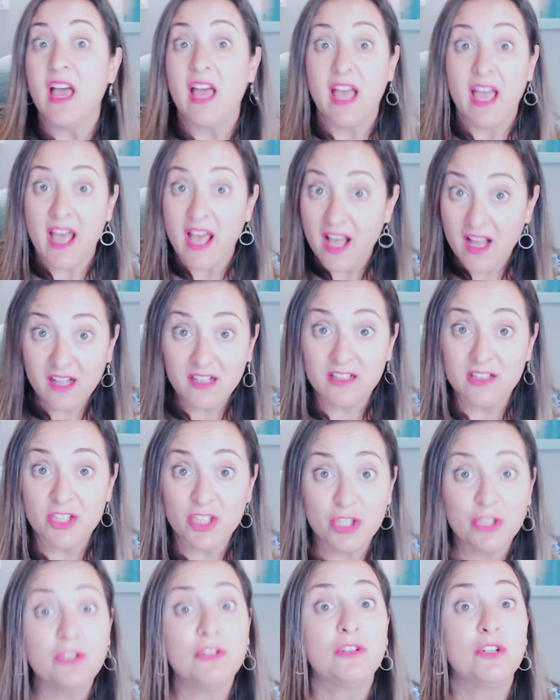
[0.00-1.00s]
Hell,
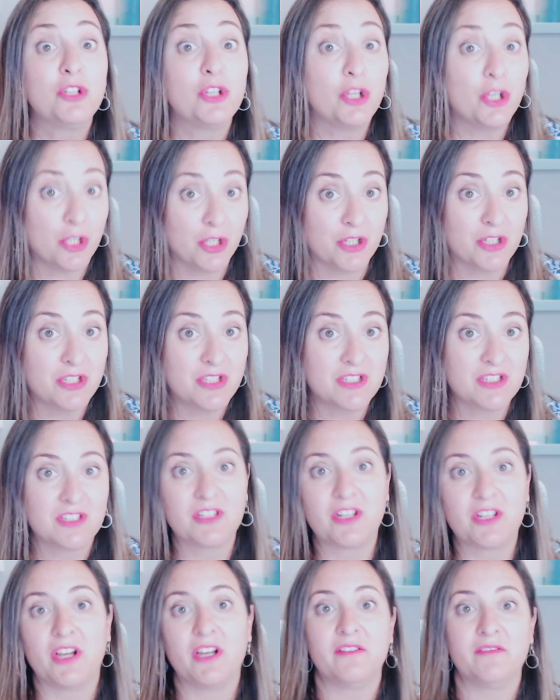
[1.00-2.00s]
you could
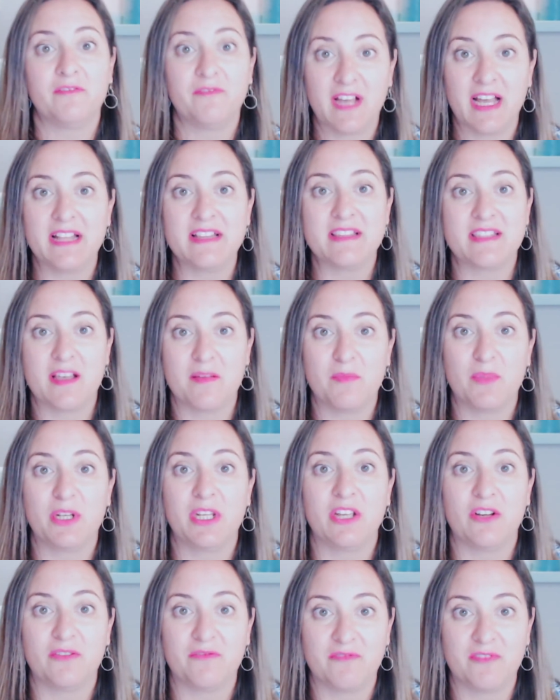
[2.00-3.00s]
go and find
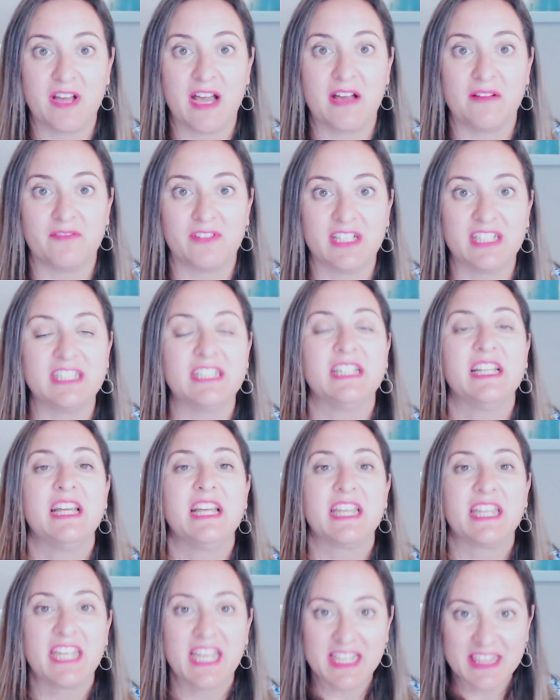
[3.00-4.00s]
somebody on Fiverr,
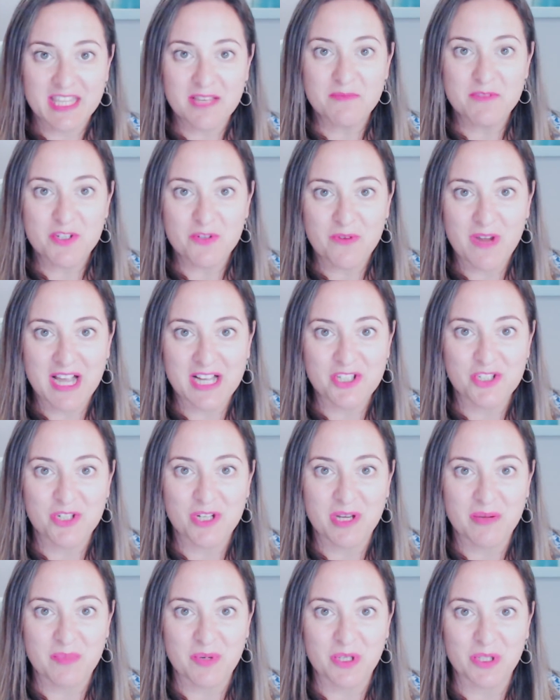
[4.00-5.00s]
get them to write you
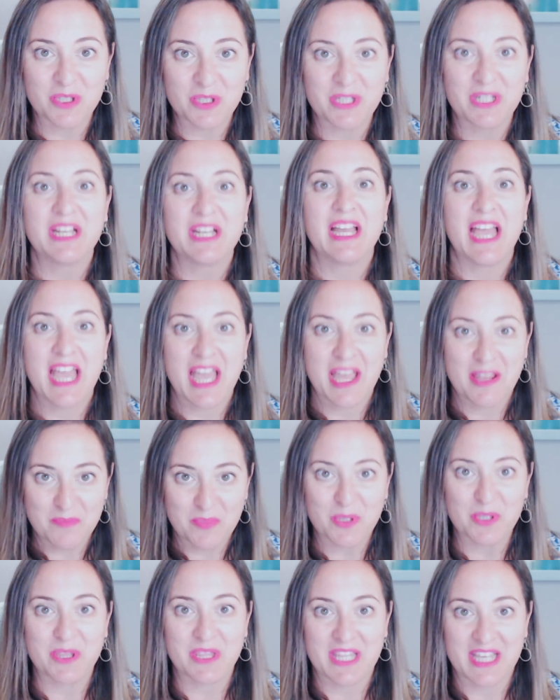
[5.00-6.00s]
a book, and
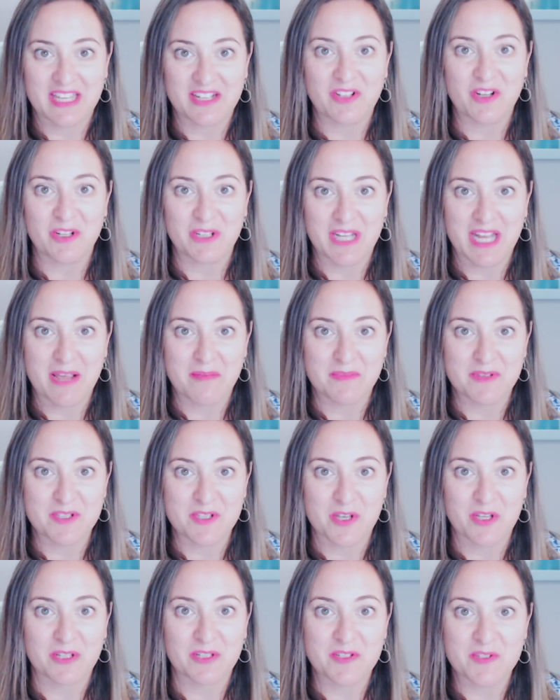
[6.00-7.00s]
put that on
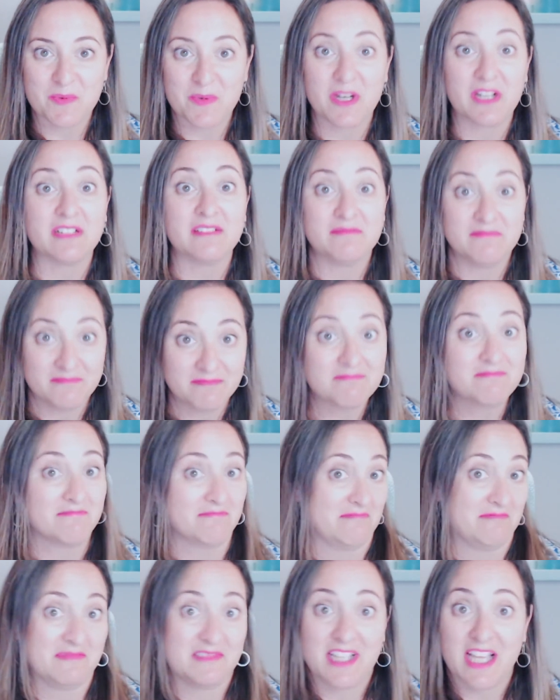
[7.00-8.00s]
Amazon as well
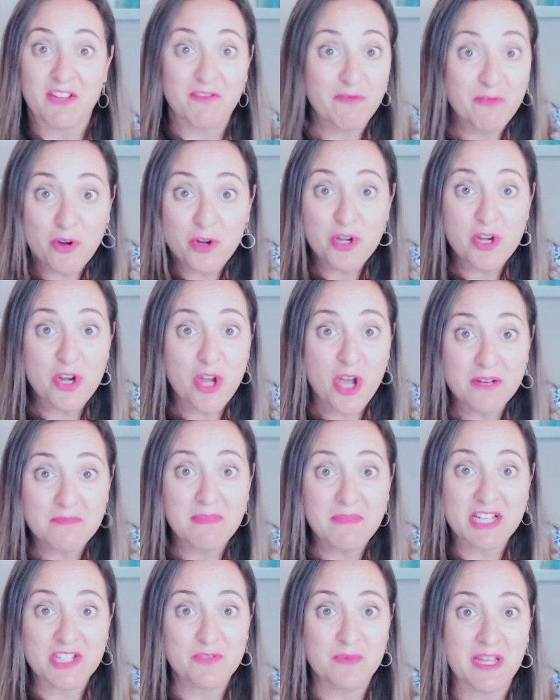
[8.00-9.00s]
for not
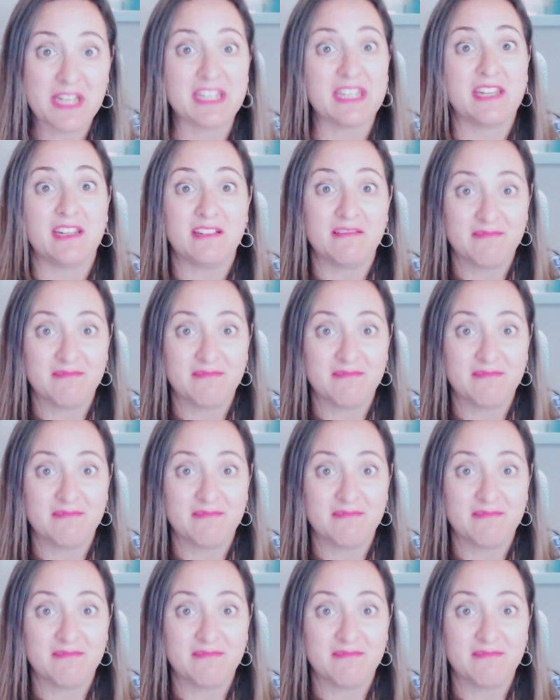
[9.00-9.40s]
much money.